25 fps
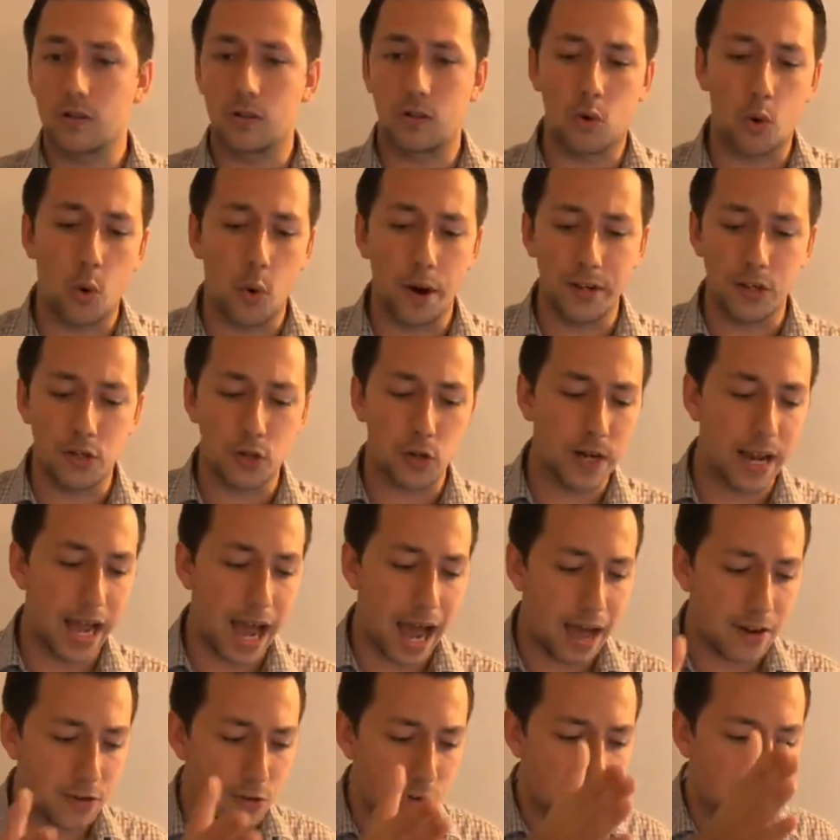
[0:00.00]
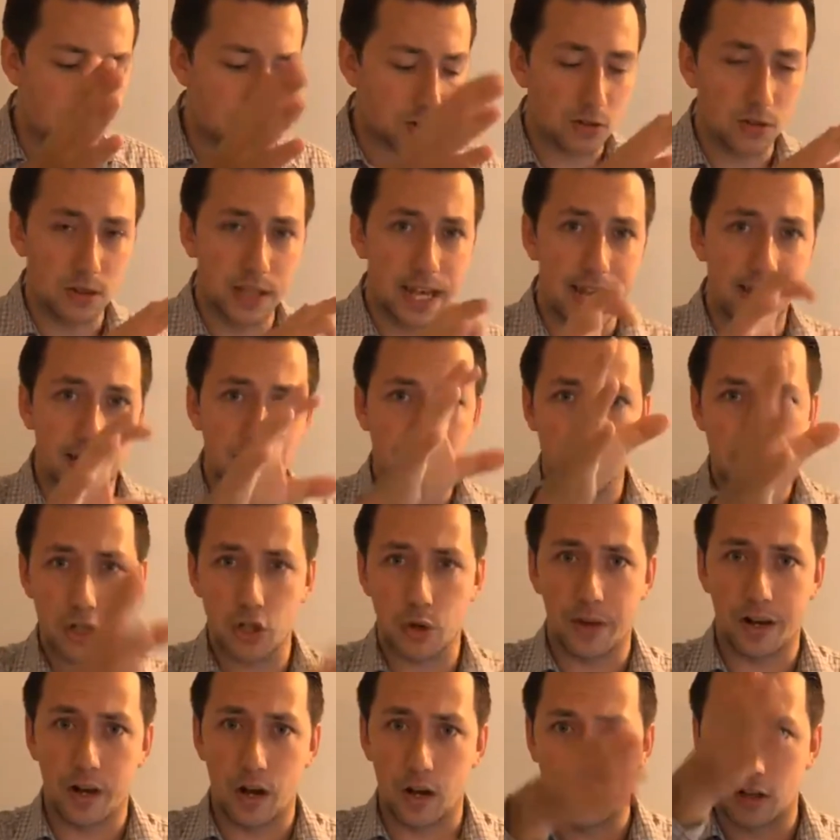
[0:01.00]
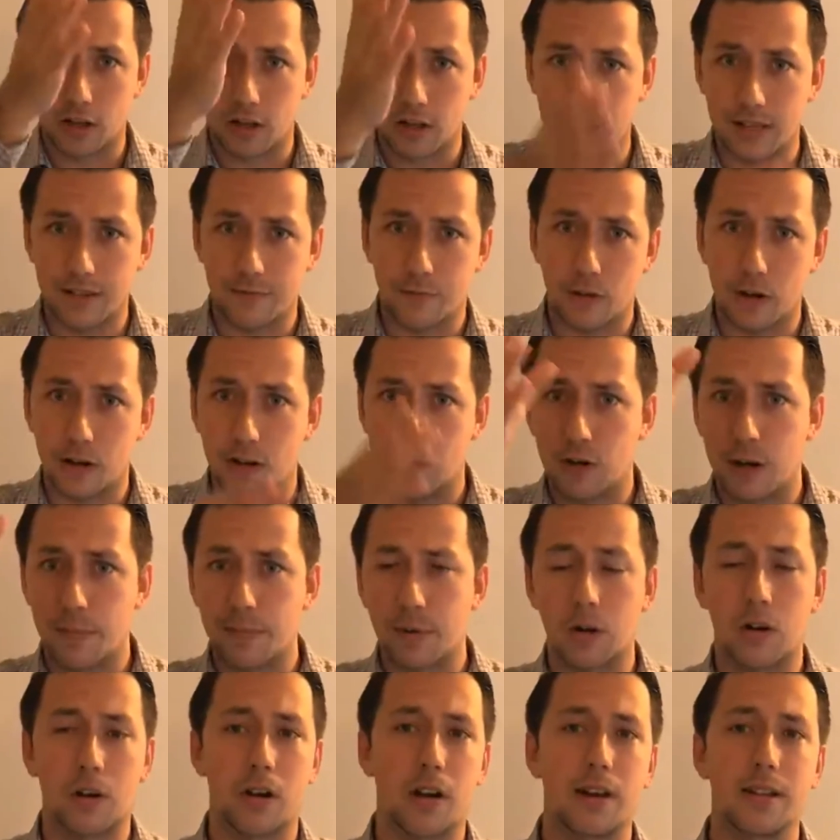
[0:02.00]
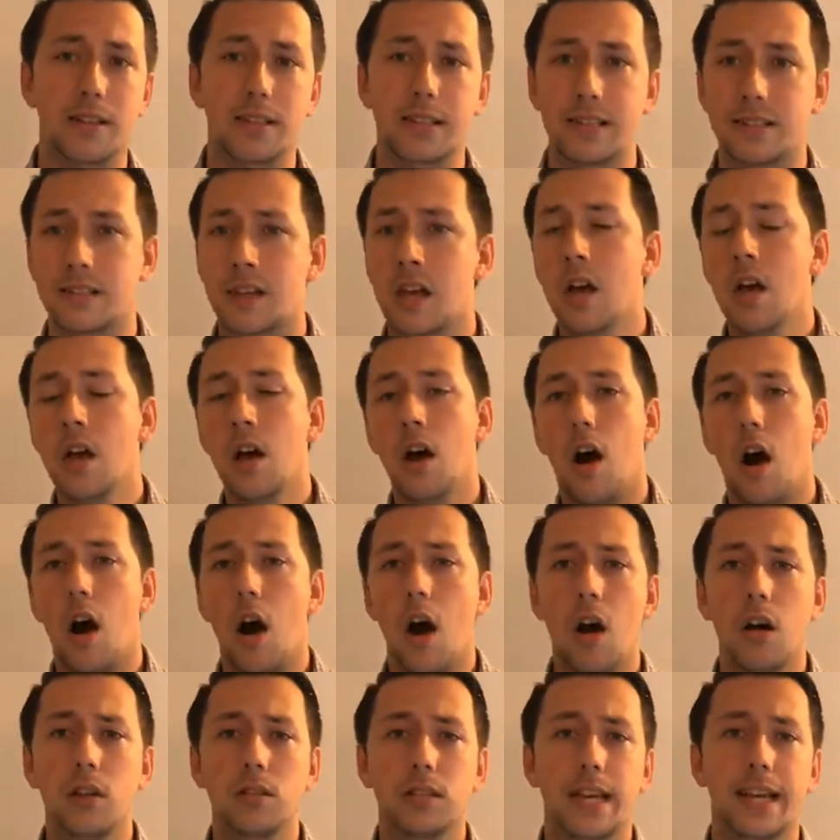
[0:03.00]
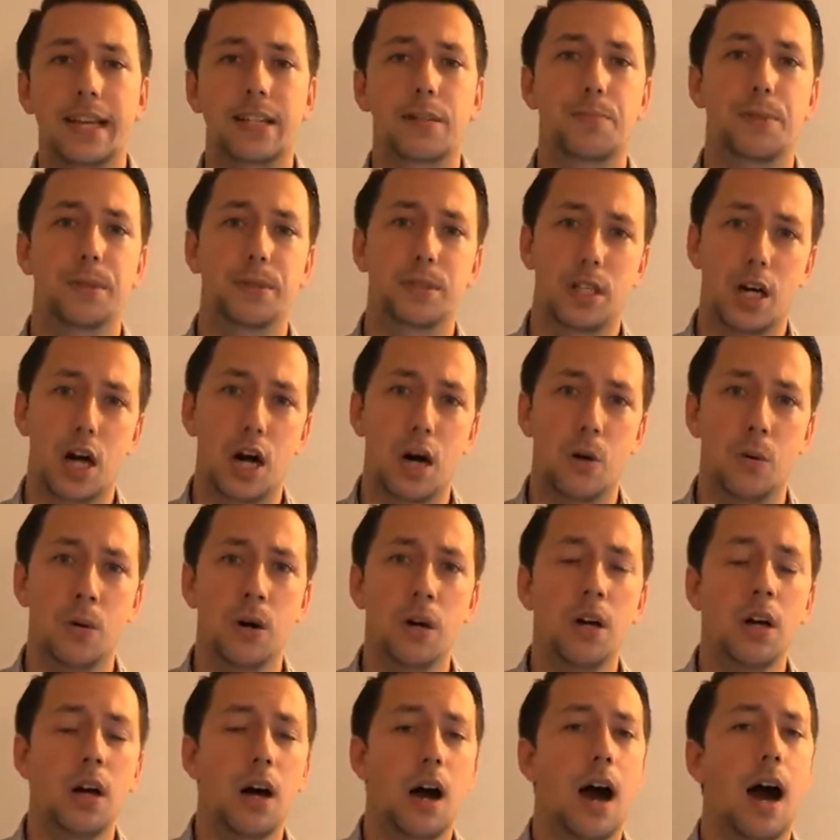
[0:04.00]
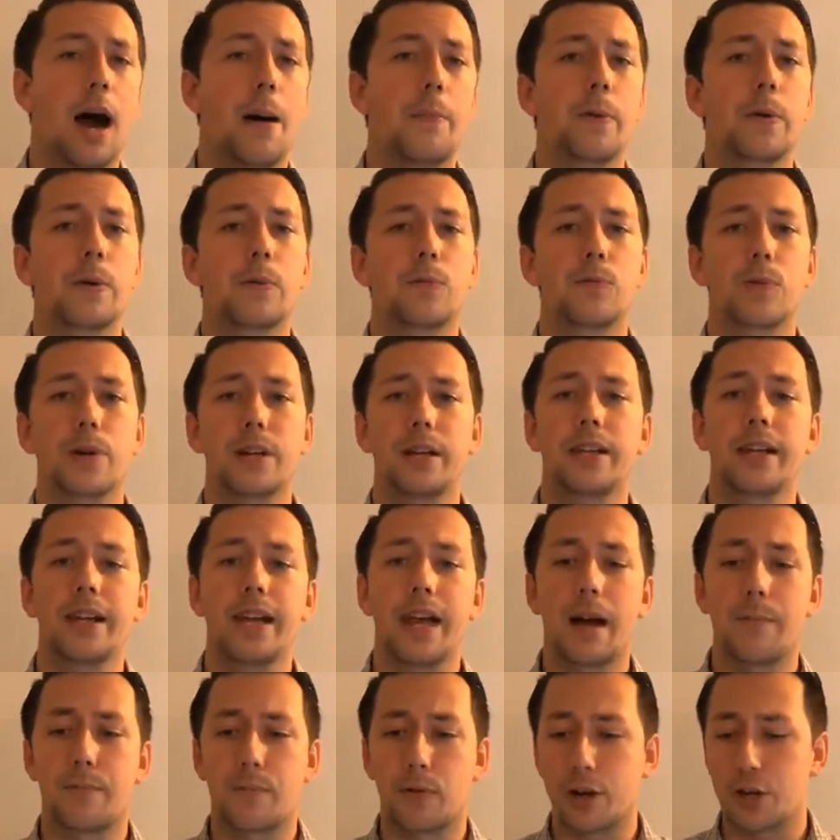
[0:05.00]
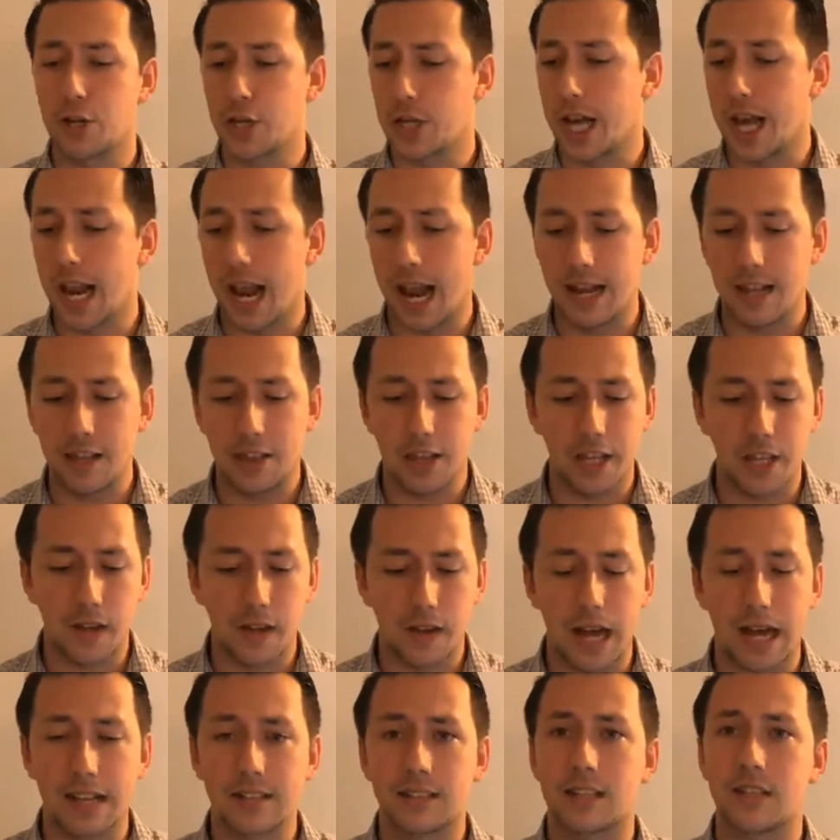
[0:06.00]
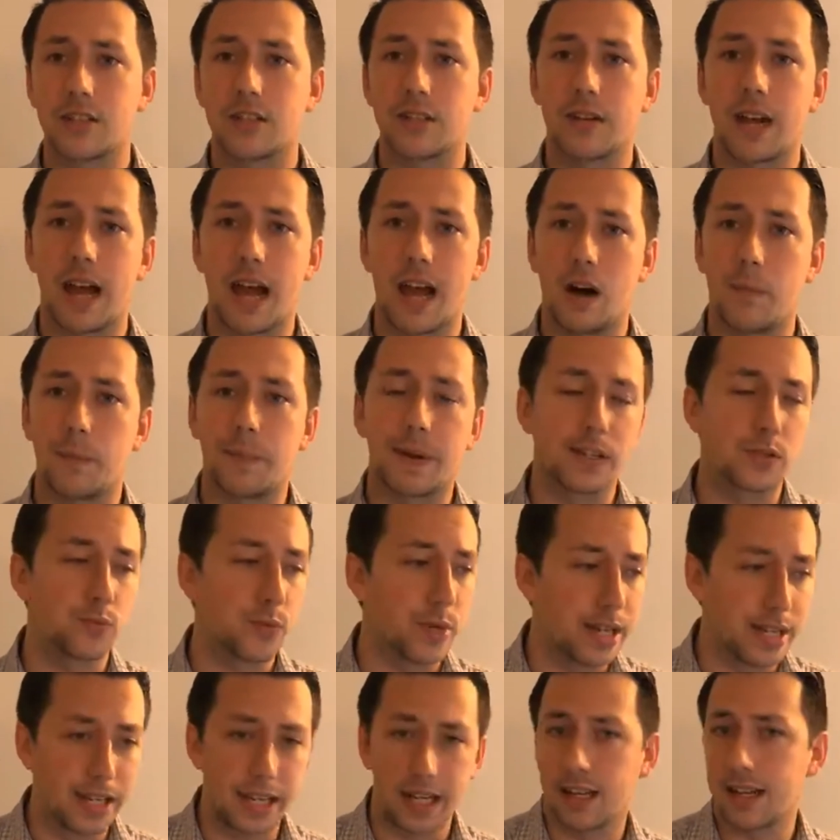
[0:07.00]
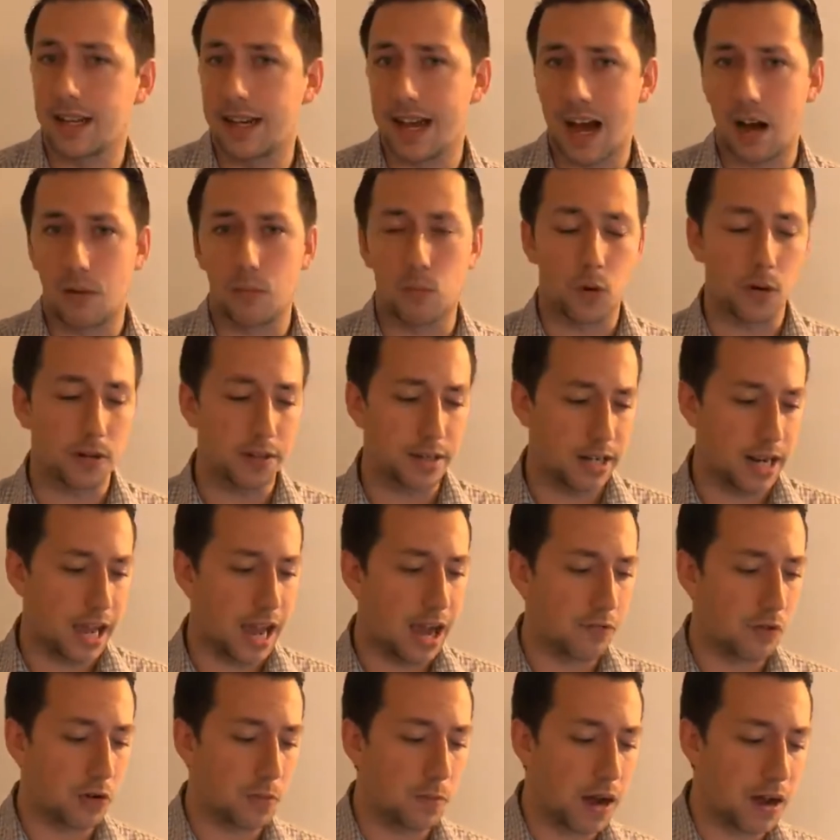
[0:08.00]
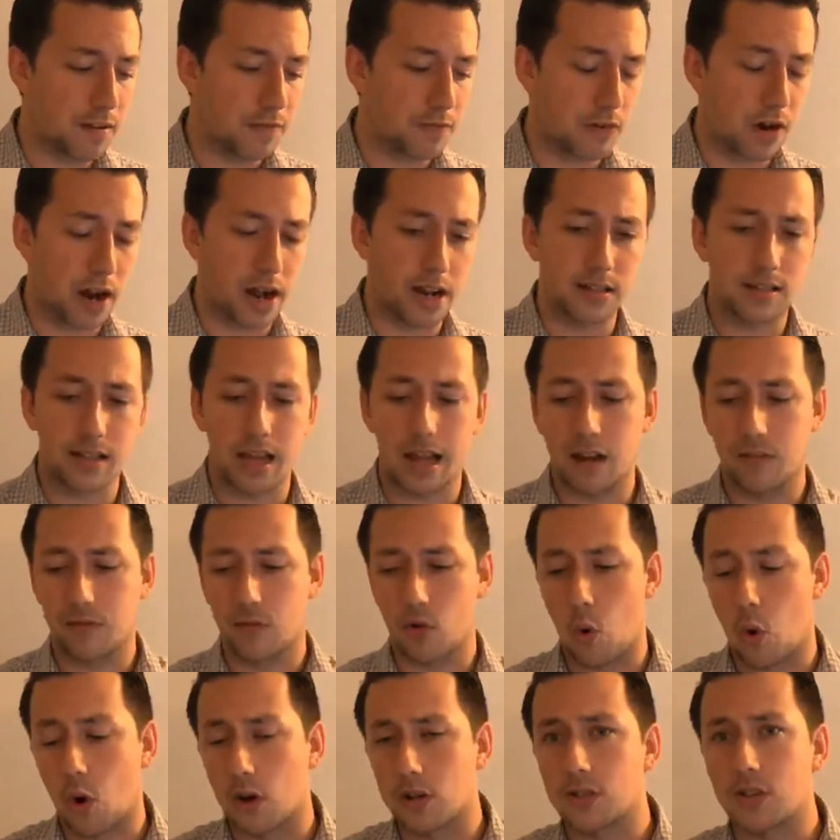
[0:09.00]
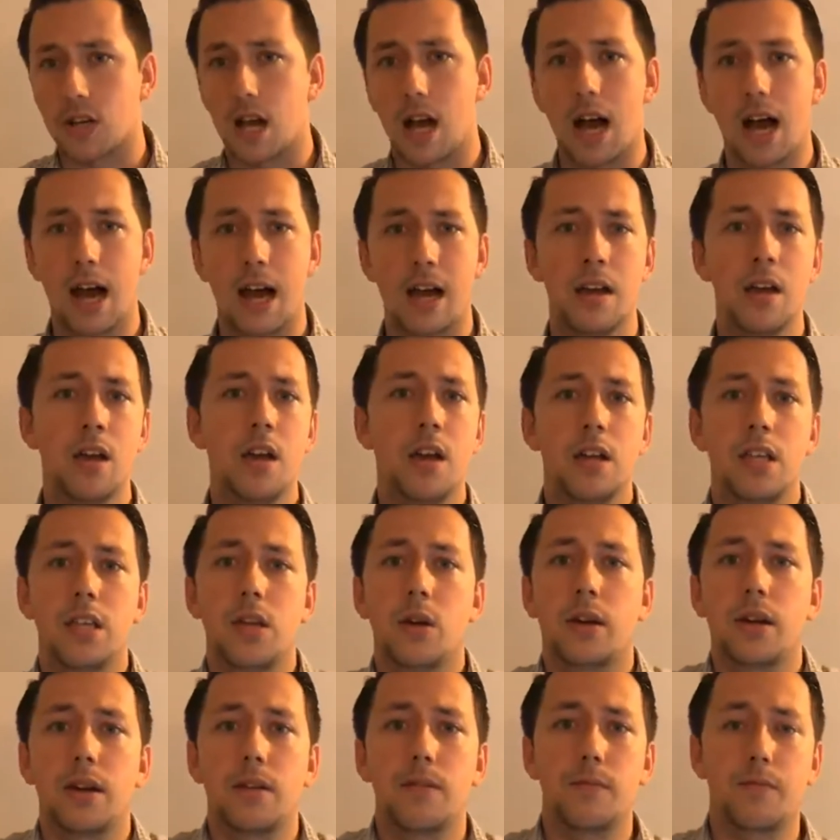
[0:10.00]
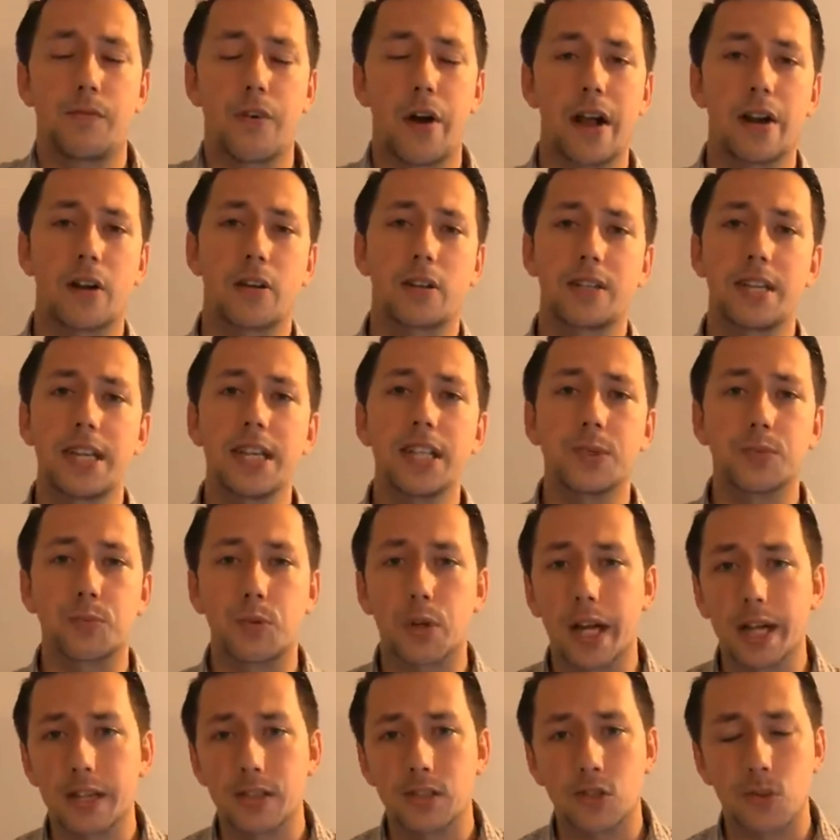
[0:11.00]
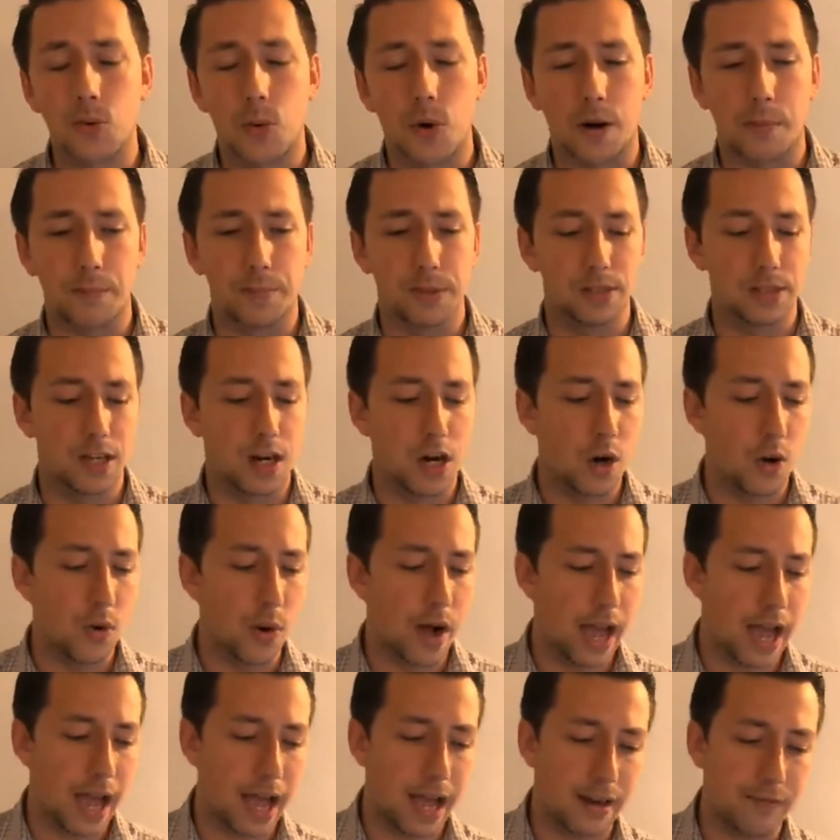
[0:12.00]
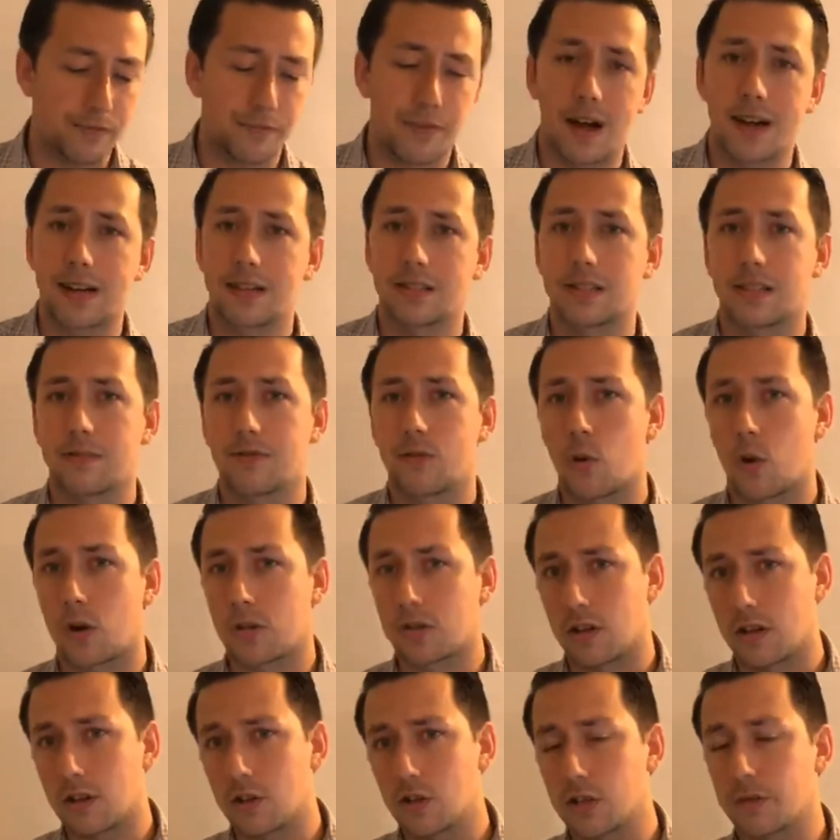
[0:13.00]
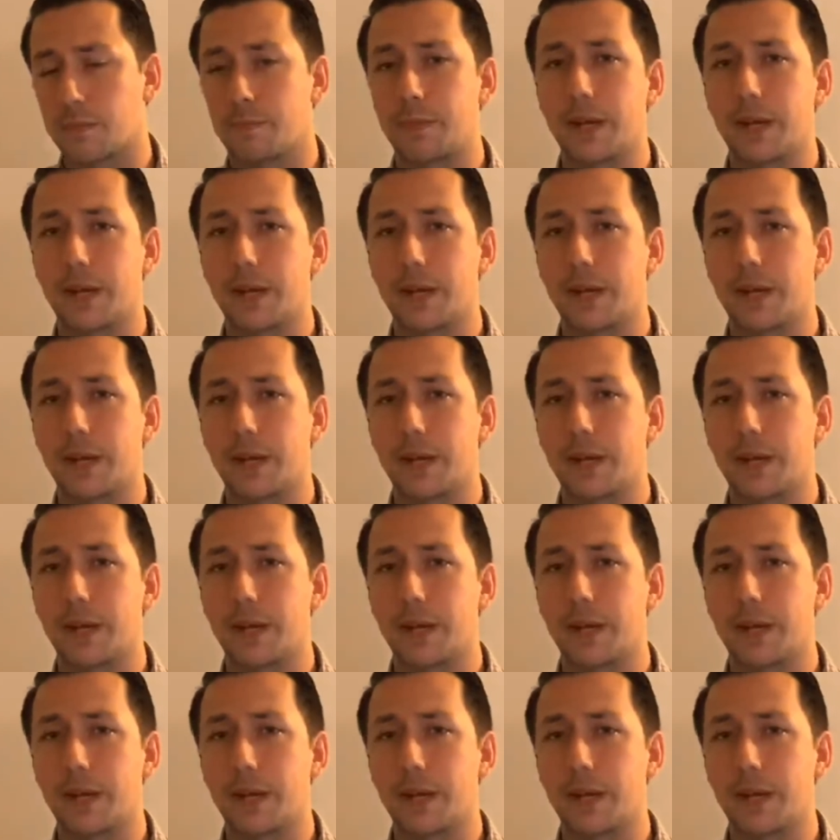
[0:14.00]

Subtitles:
CoinTree address or link showing all our different cryptocurrencies, all linked below. We really appreciate anything you guys can do to help, because we need it now more than ever, my friends. And of course, you can find our Teespring store below, and find us, of course, on just